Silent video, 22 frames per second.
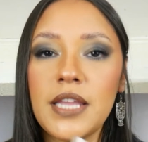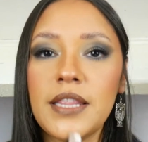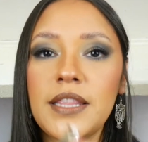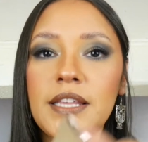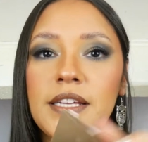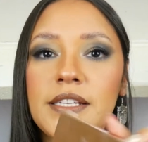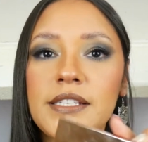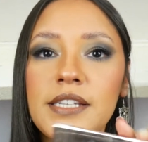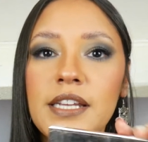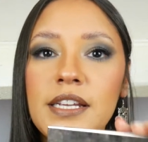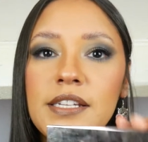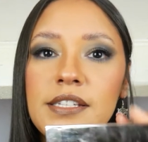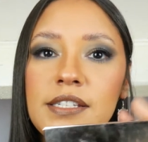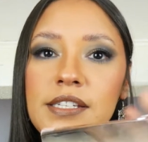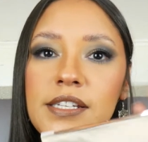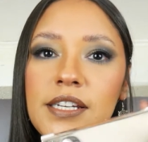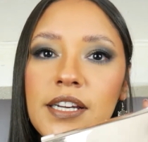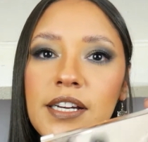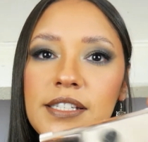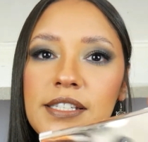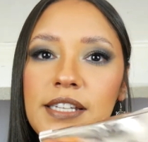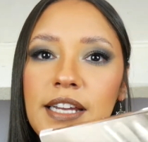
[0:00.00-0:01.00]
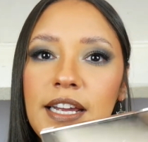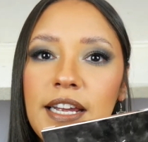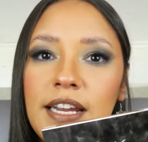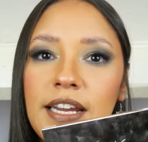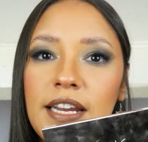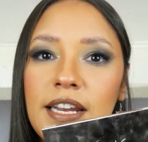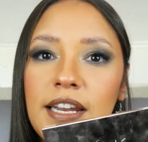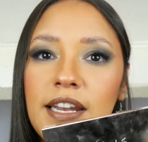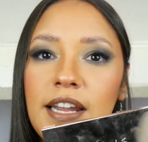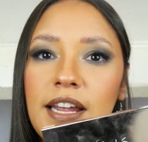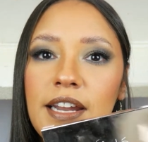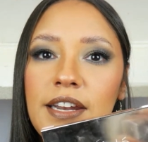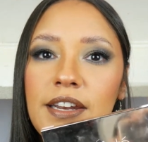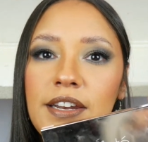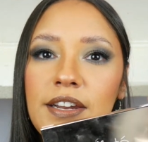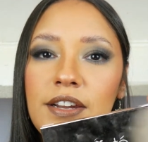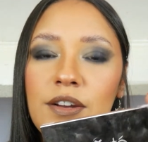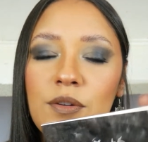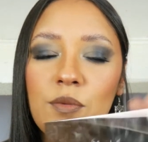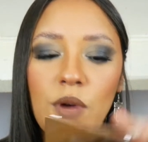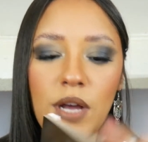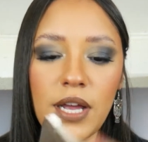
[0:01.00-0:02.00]
this Ciate
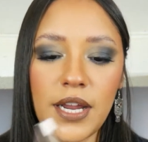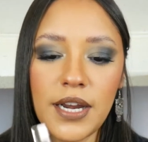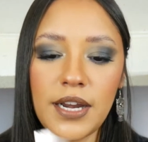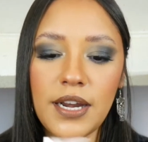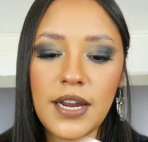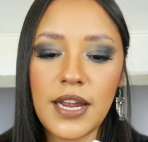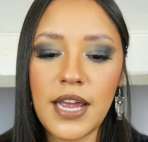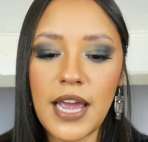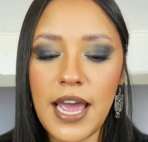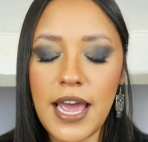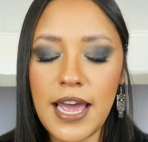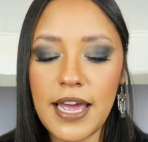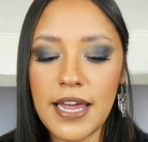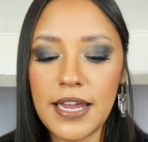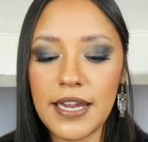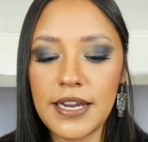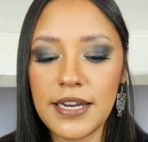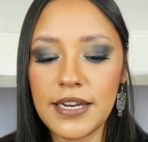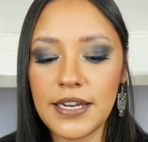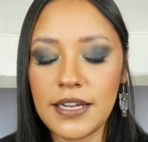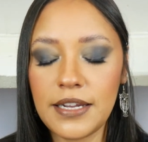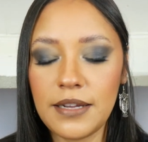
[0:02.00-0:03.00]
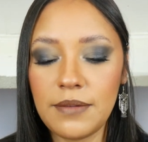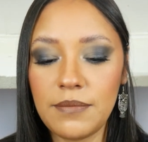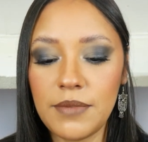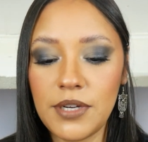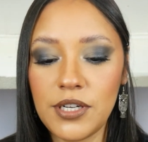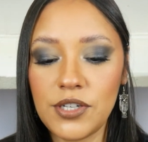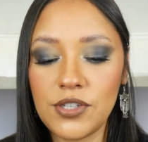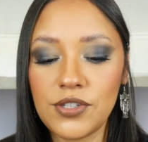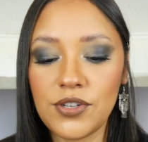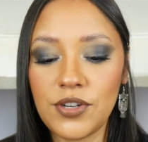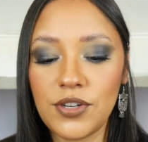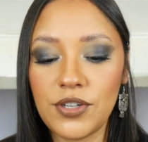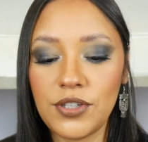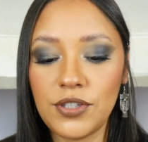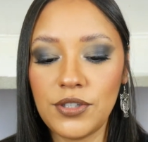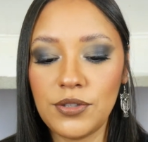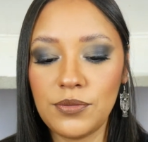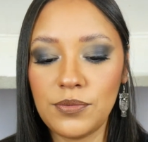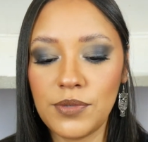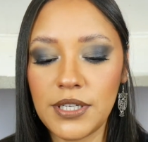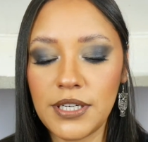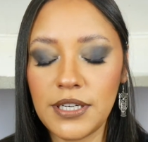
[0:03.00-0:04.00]
London one, and let me show
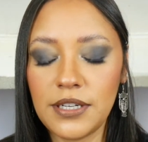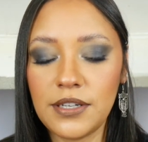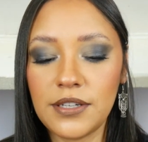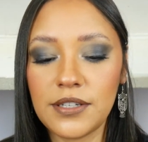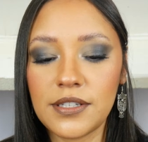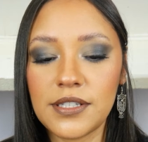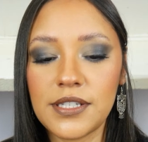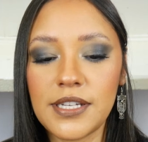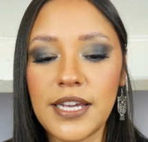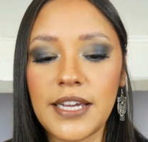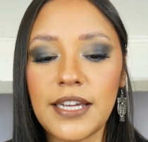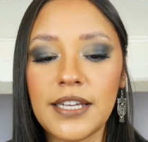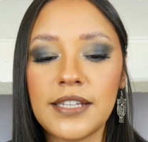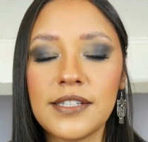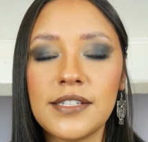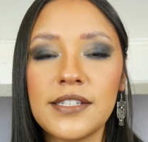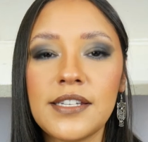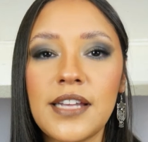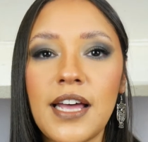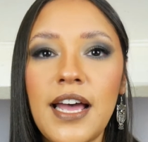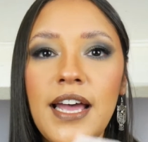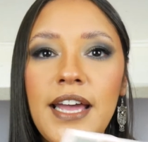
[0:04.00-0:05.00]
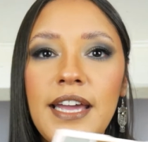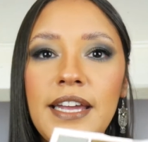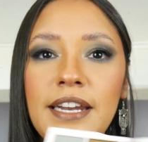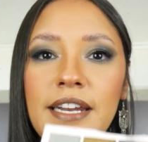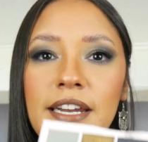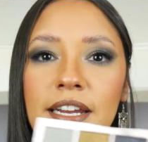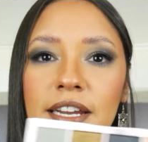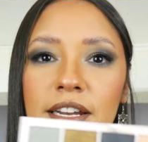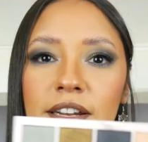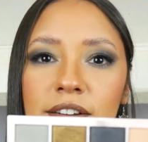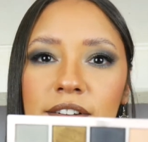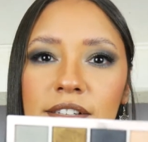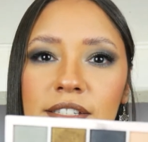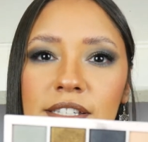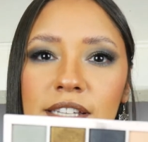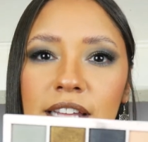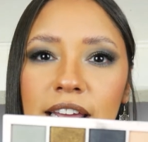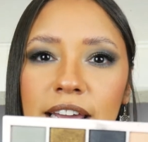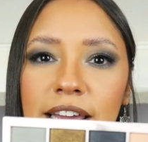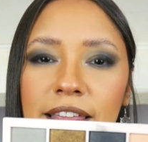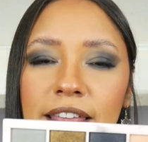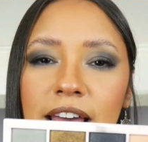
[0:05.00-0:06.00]
you what it looks like inside. It looks
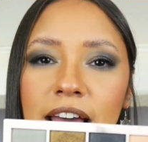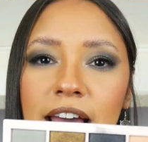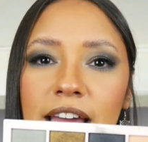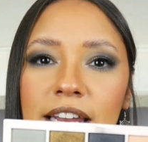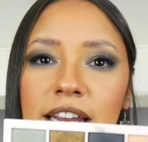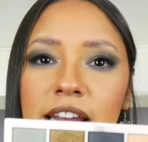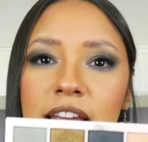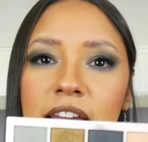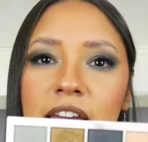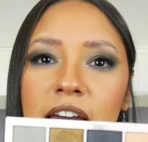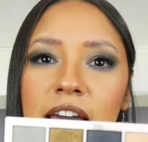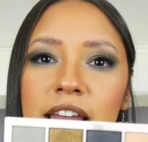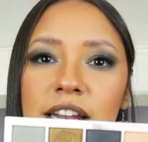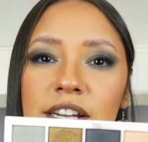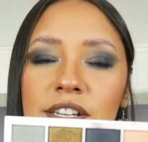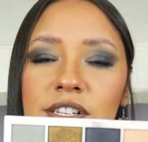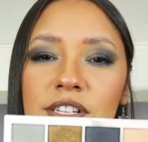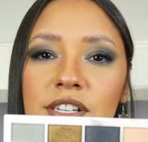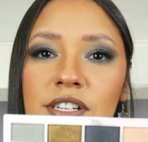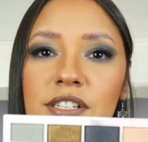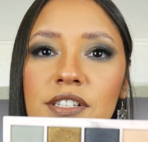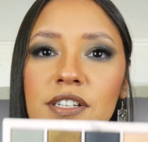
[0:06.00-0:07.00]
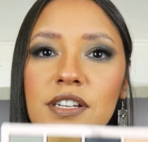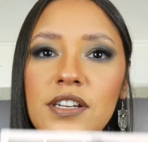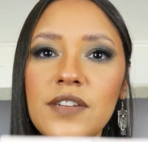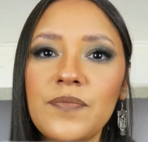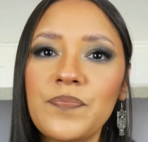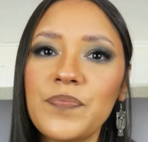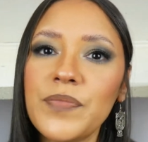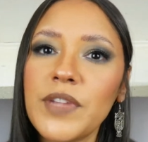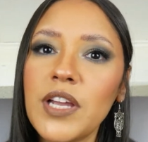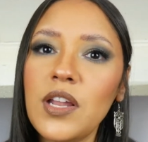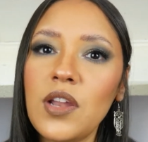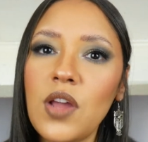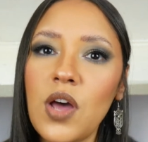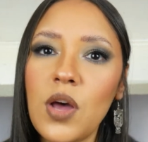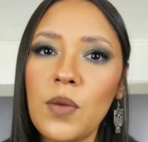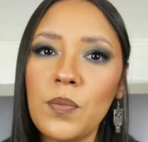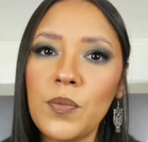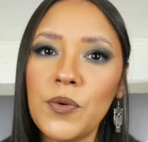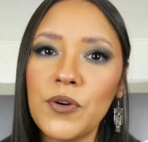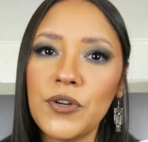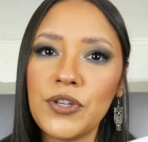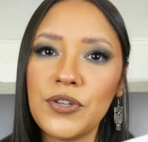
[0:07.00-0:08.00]
like that, and it's just a lot
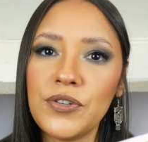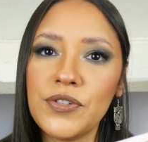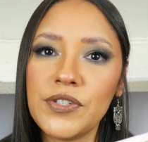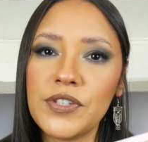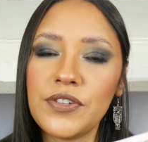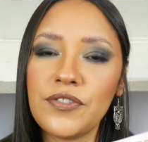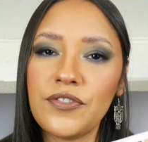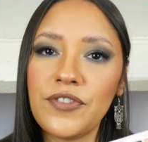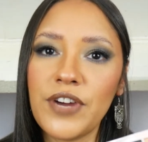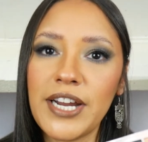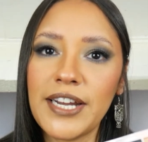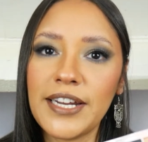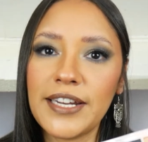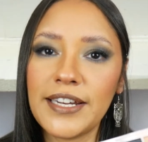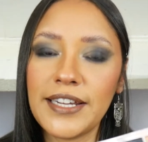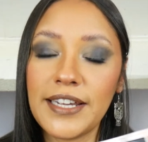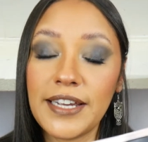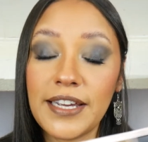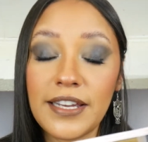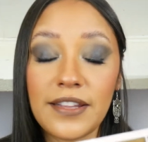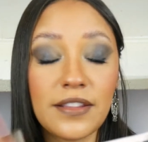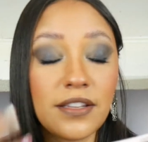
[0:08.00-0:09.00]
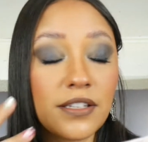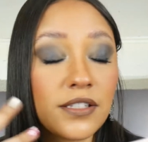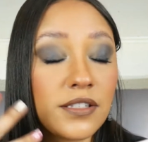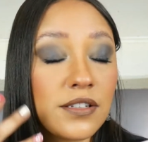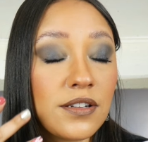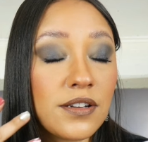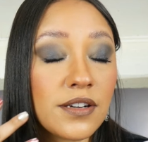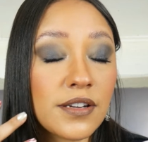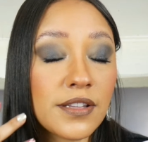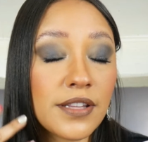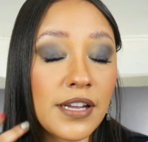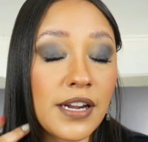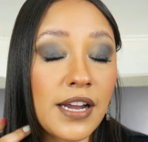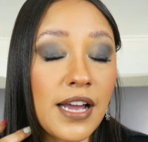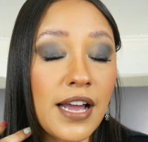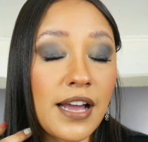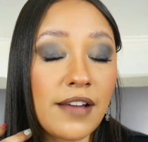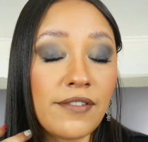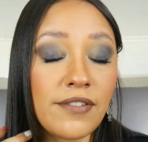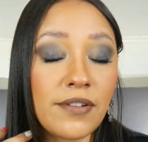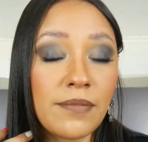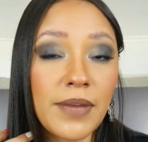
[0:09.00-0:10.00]
more user-friendly. This look that I
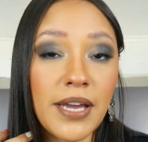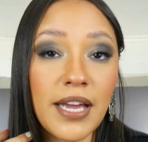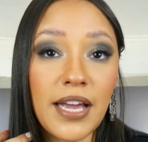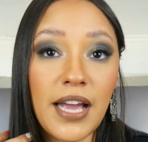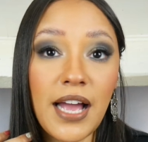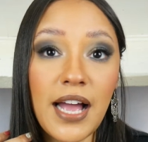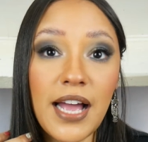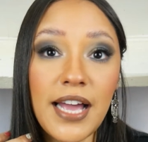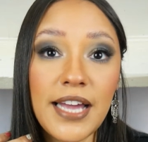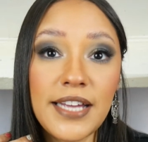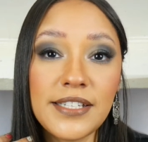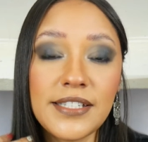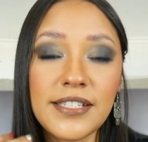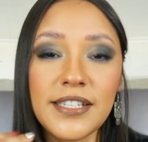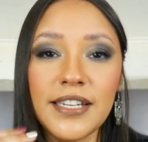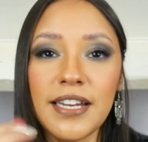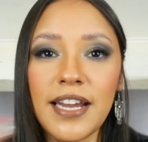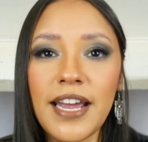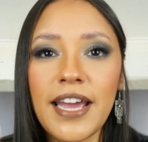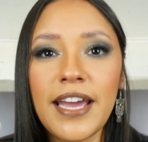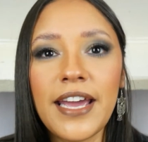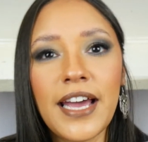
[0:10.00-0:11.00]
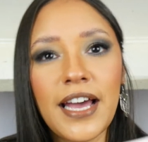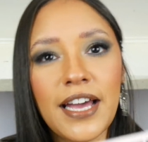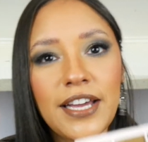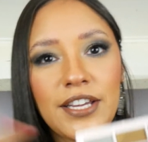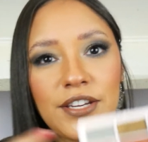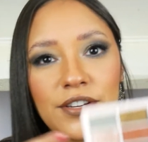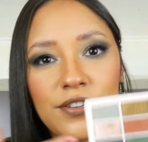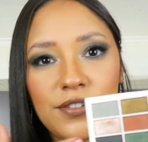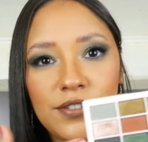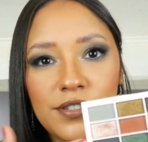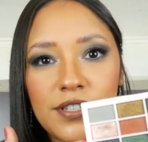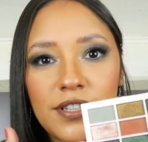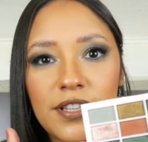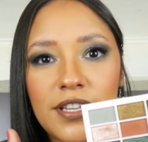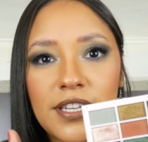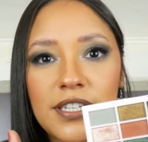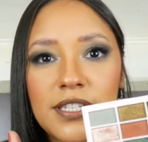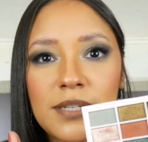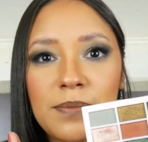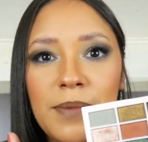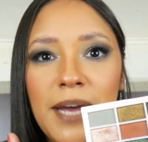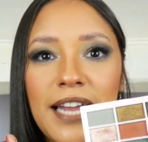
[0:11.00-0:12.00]
have on my eyes today, I used
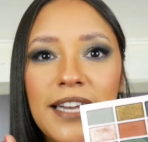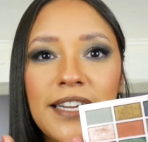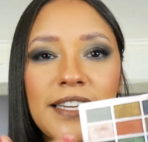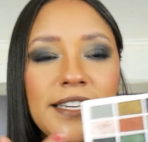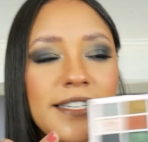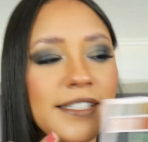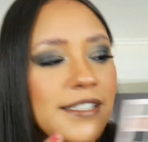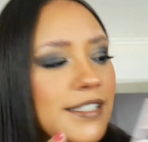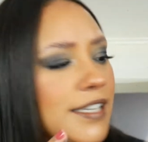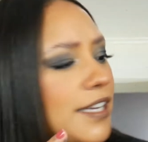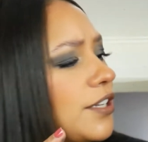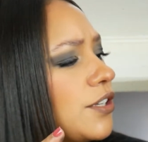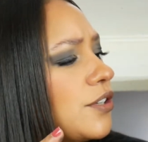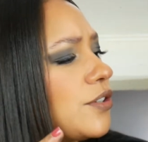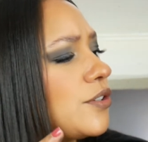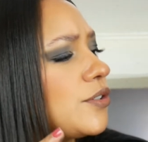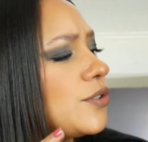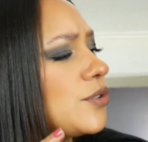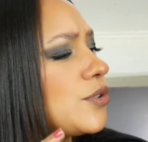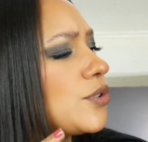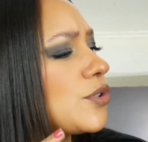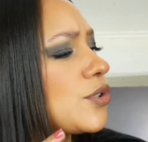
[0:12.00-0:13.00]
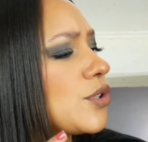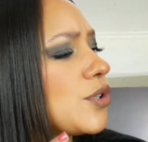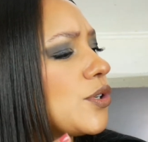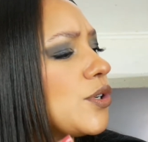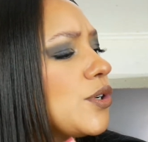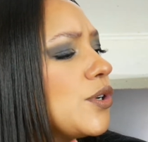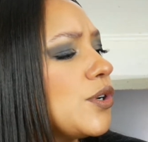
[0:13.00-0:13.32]
this palette. I used